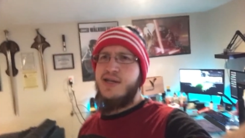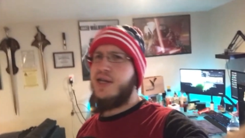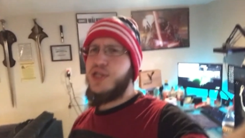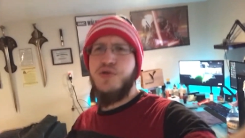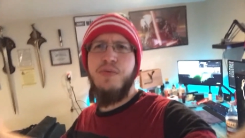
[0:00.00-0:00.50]

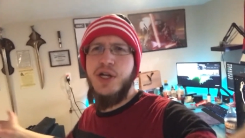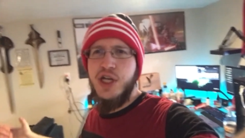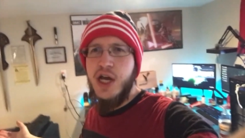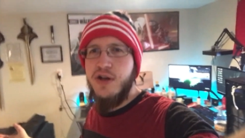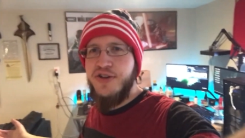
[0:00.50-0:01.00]
that's what my
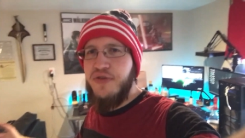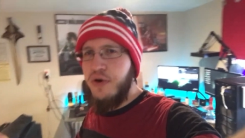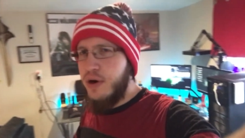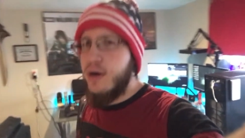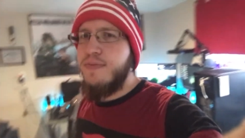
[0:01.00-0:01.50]
channel's
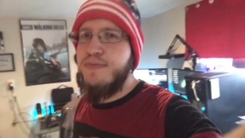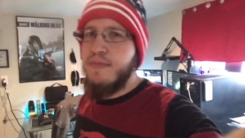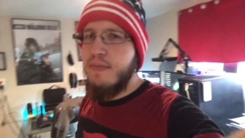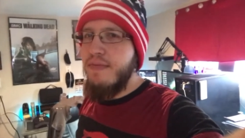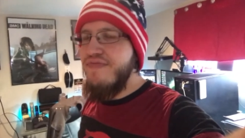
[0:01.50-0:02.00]
for.
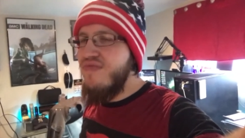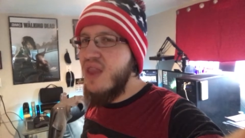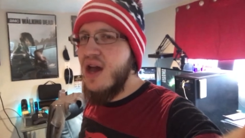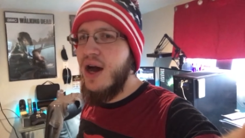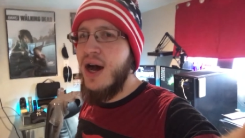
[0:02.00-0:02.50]

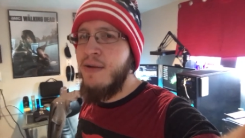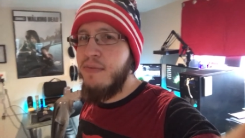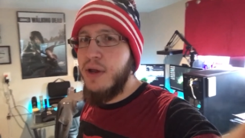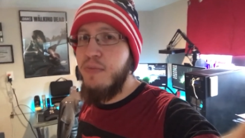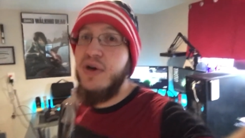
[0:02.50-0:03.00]
Um,
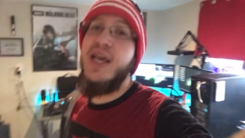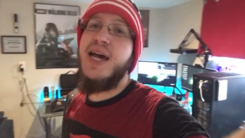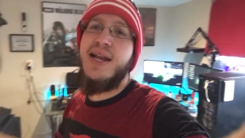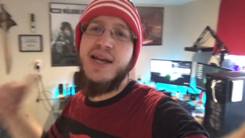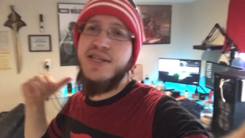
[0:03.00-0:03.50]
but
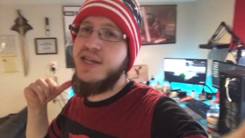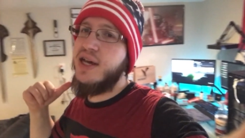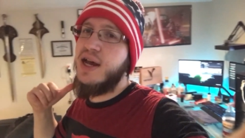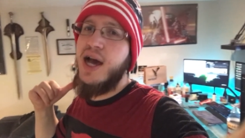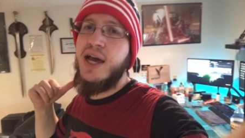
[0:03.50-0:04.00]
yeah, like I
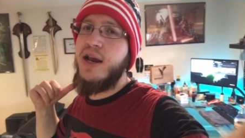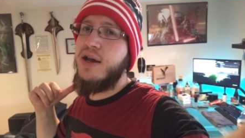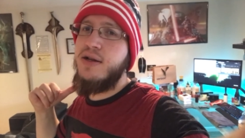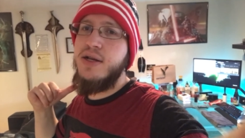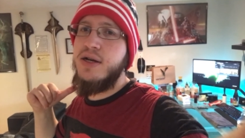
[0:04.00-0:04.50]
said, I gotta
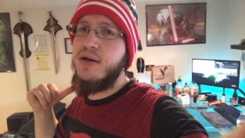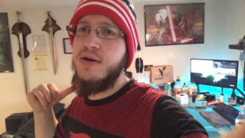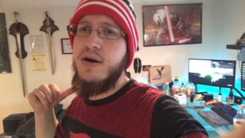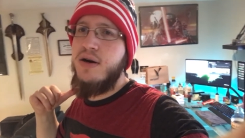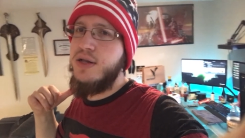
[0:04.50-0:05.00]
clear
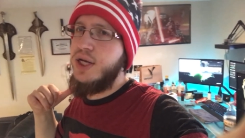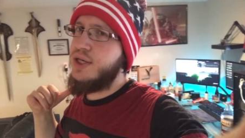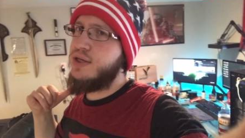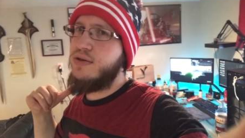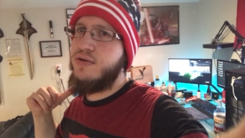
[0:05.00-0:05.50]
all
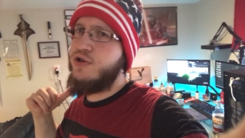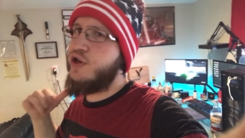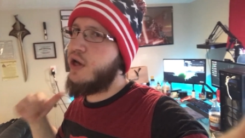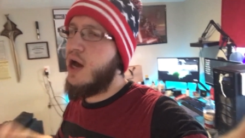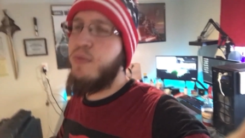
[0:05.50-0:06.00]
this
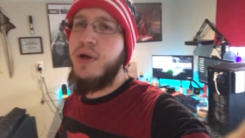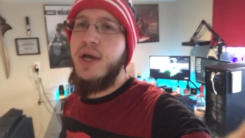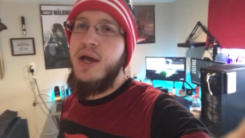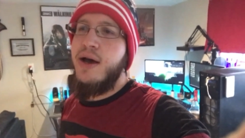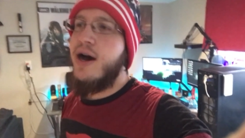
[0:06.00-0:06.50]
shit up.
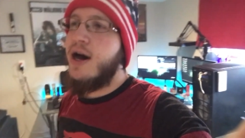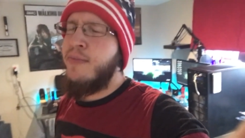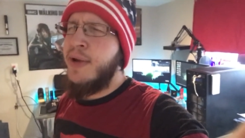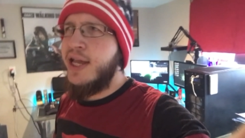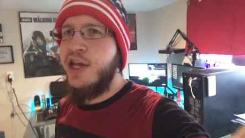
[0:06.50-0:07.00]

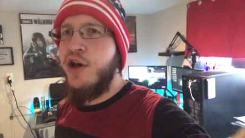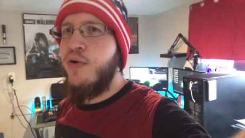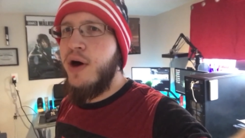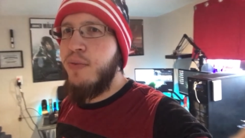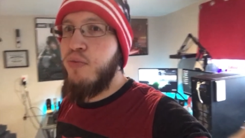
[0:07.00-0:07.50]
Um, and you know
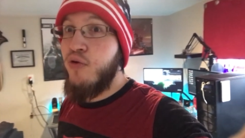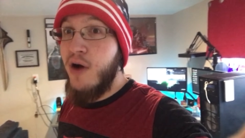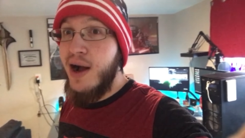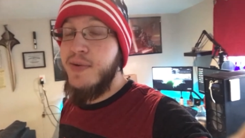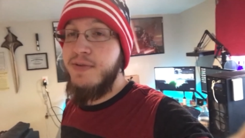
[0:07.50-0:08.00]
what?
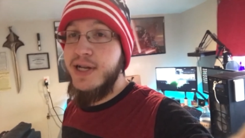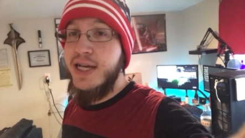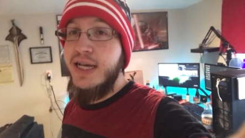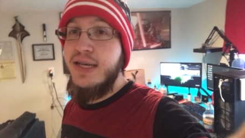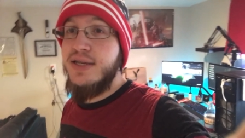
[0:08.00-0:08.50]

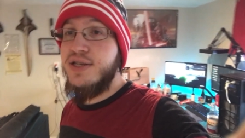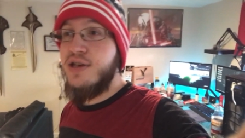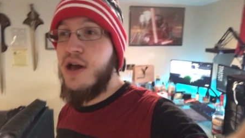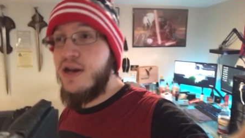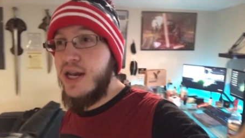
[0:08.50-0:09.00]
Probably
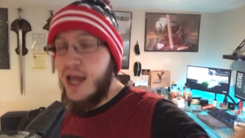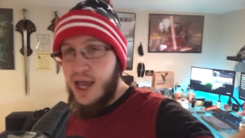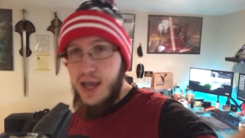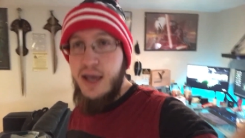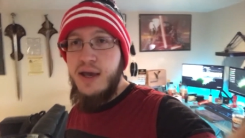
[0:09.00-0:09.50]

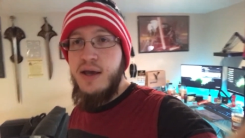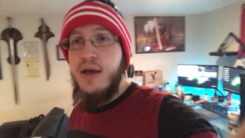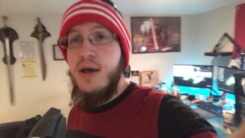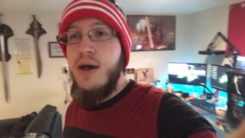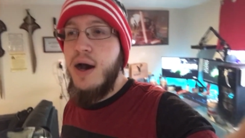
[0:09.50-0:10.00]
Sunday.
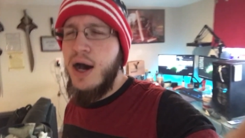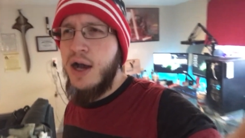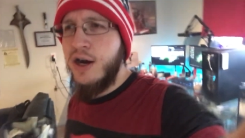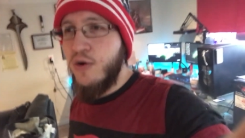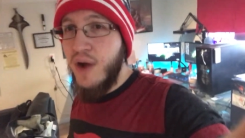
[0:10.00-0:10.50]

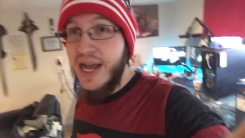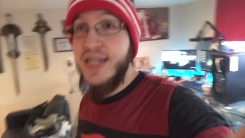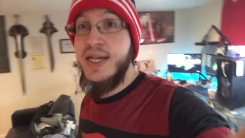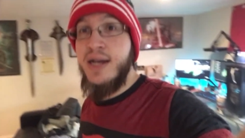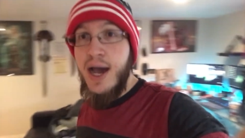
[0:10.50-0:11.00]
Uh,
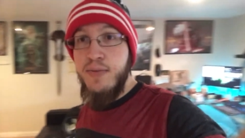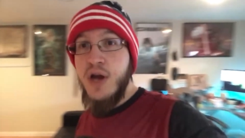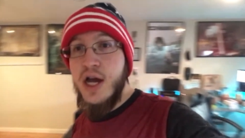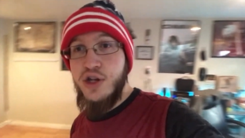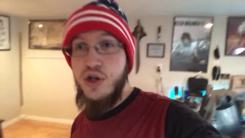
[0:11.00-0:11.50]
granted, I'm
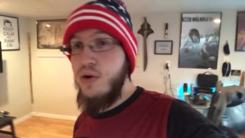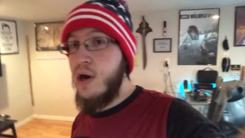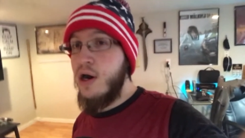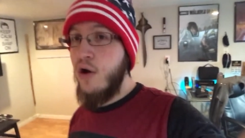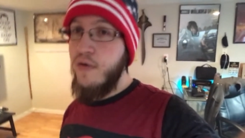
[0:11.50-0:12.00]
not too
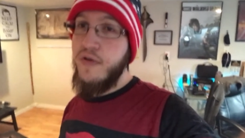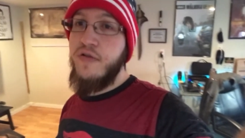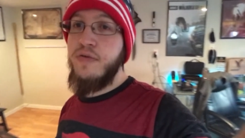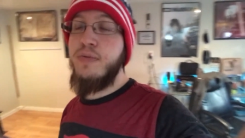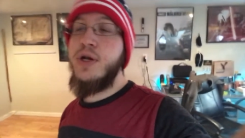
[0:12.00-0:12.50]
hungover
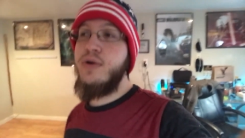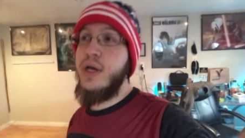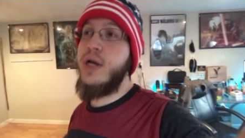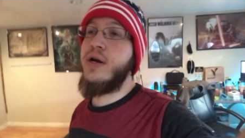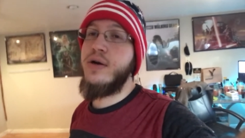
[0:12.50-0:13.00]
from New
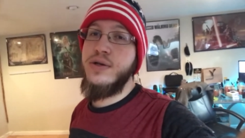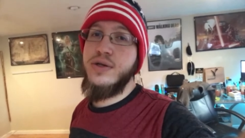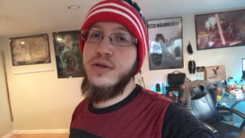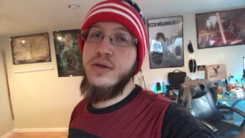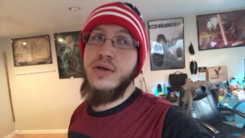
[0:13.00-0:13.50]
Year's.